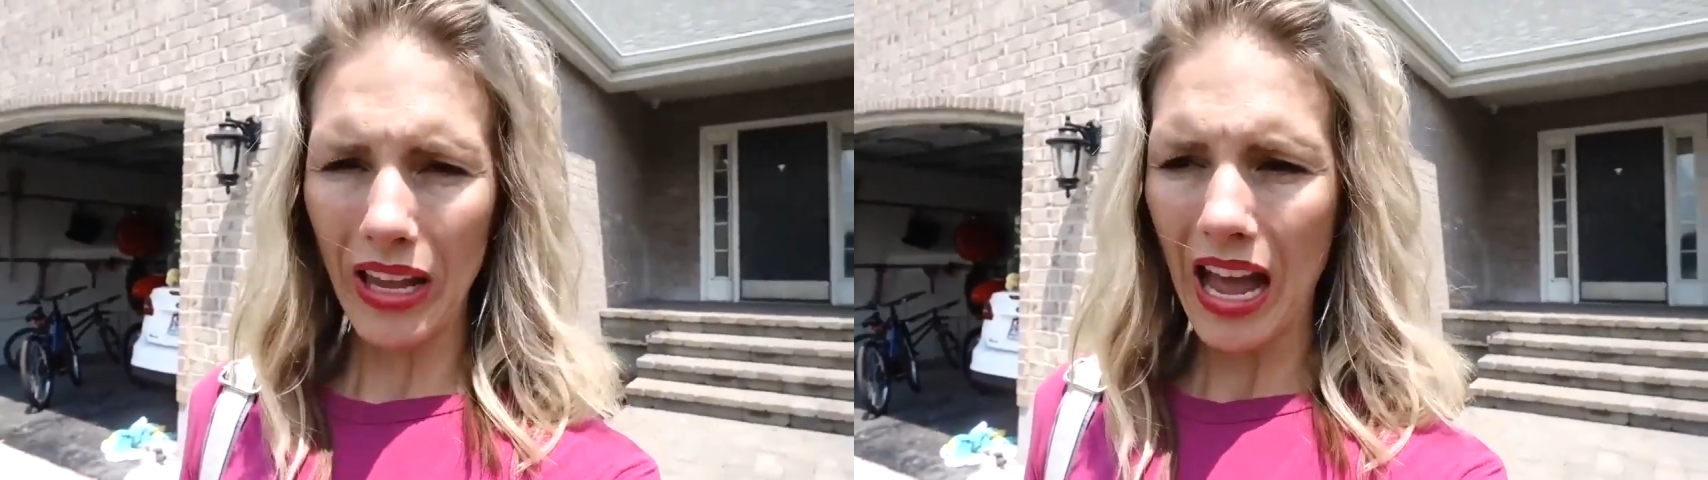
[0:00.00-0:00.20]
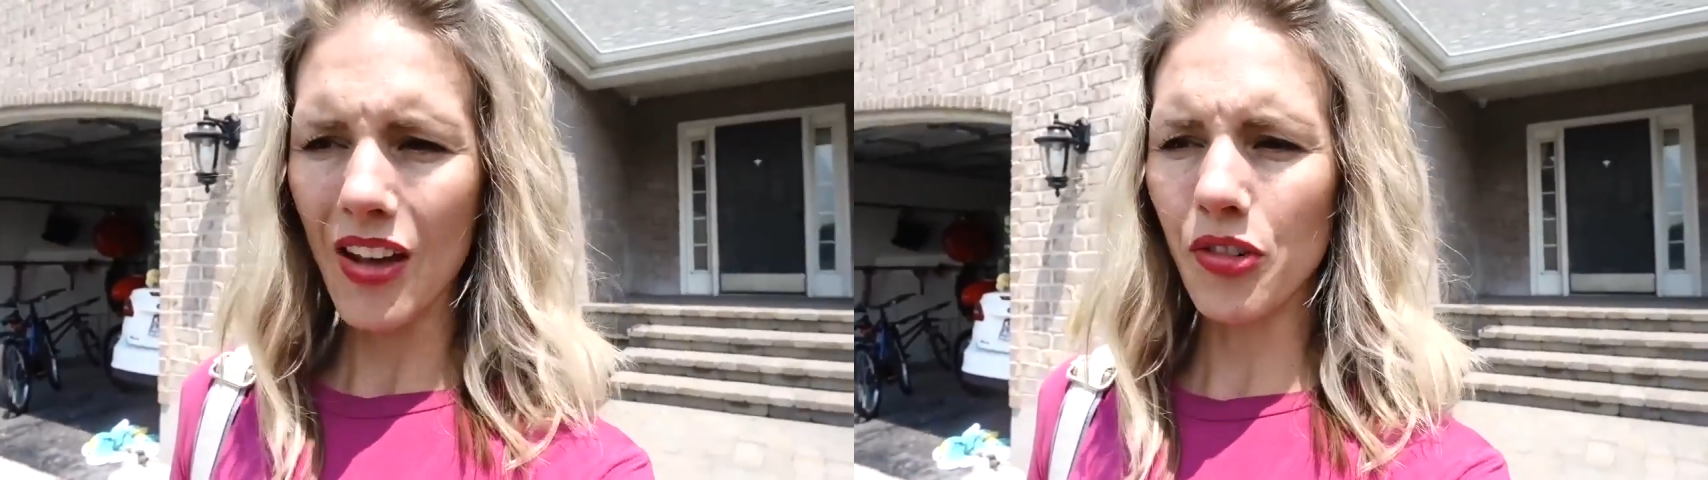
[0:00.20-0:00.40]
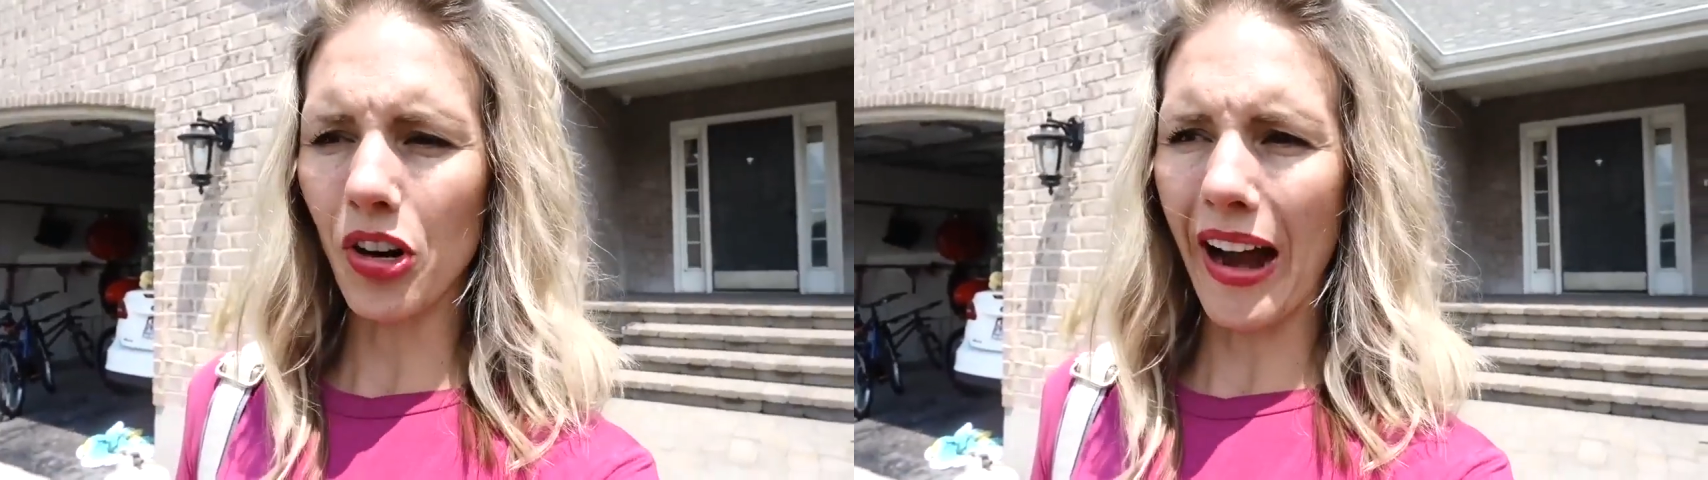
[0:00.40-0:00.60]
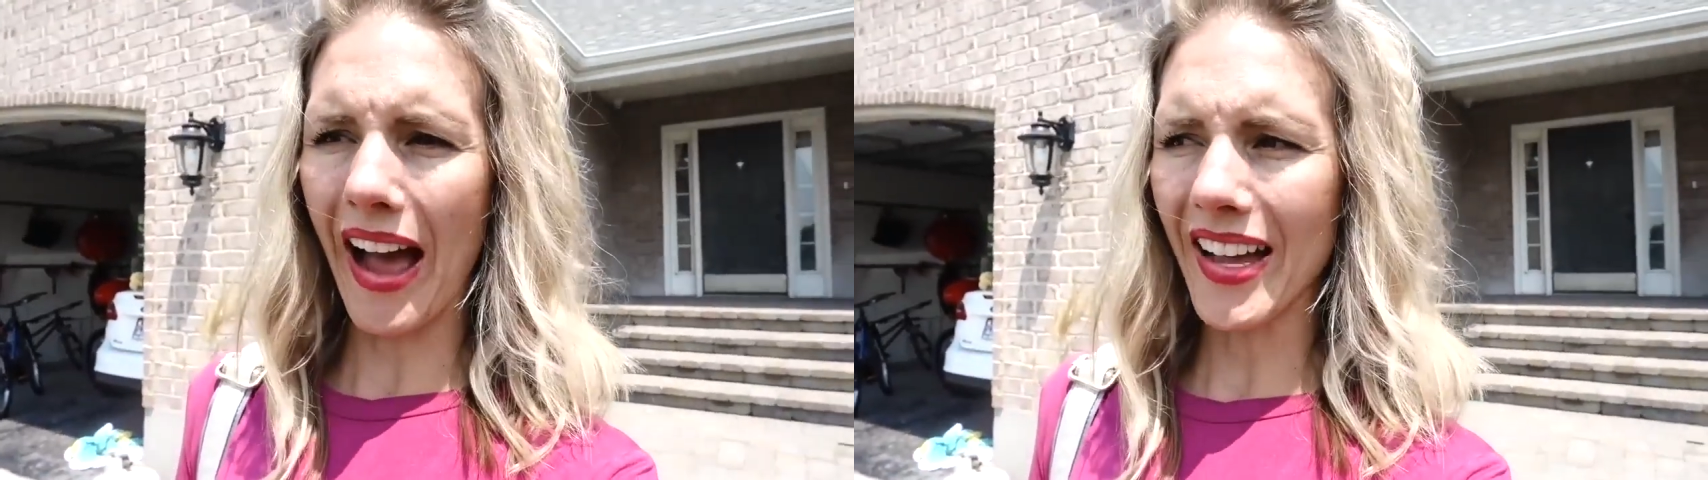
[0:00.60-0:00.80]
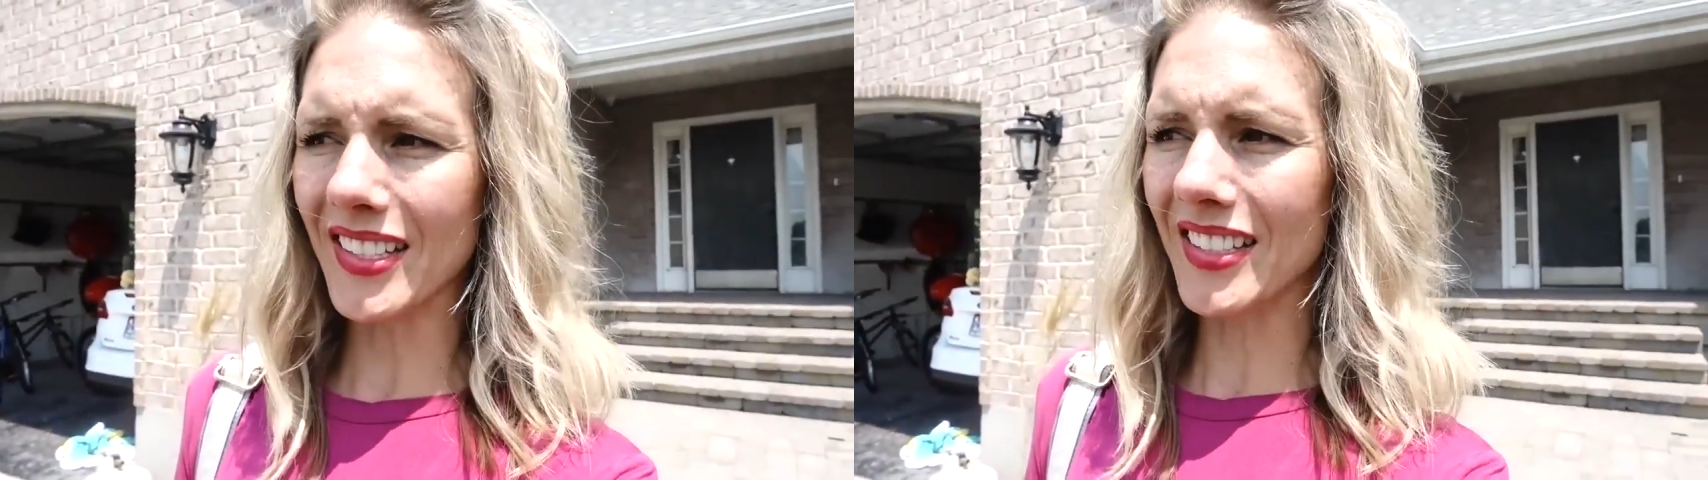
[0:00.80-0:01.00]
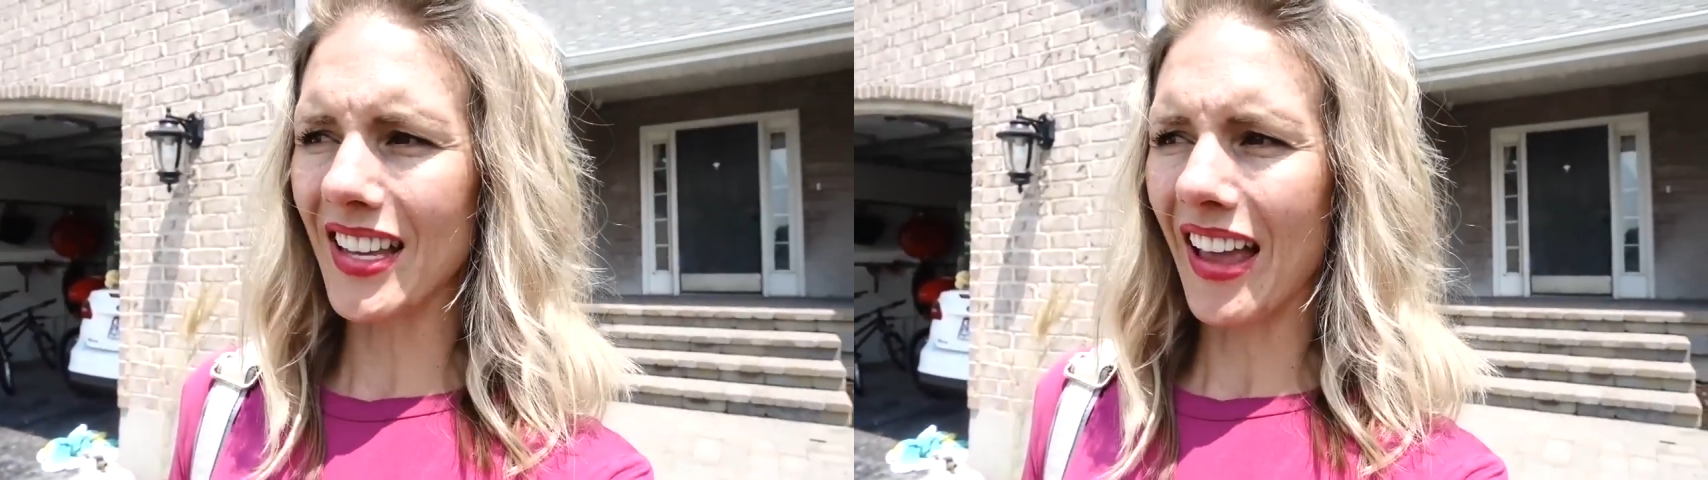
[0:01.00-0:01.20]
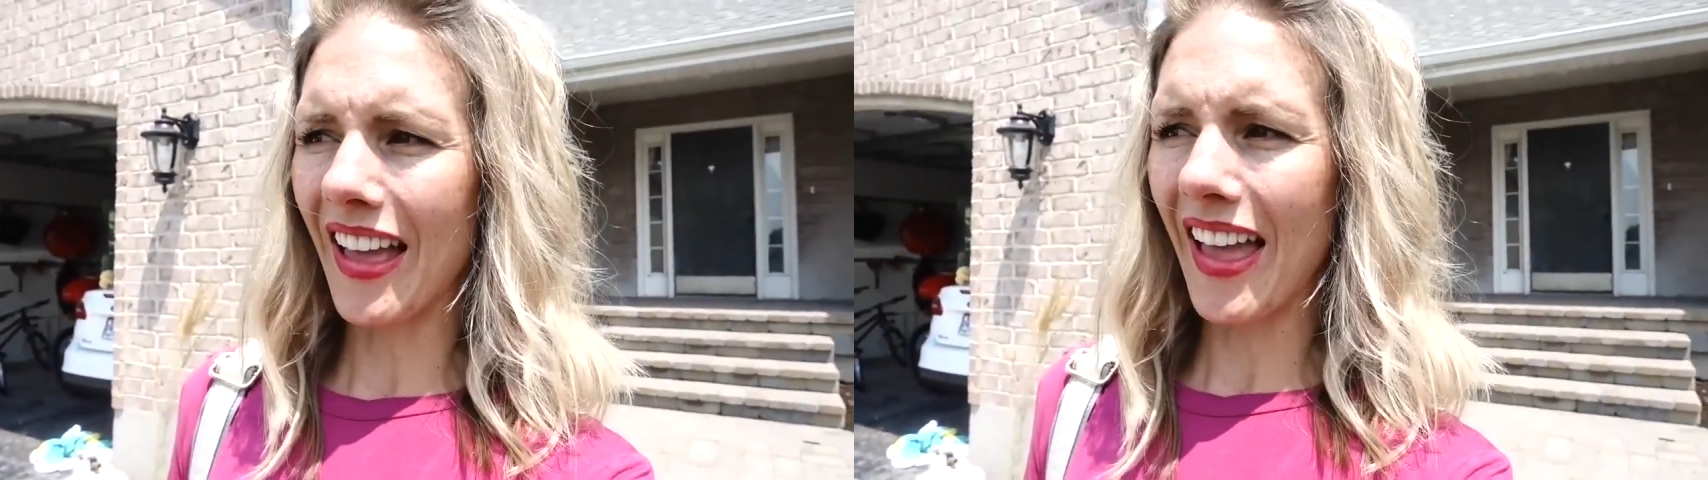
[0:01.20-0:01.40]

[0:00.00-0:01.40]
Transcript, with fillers: We have grass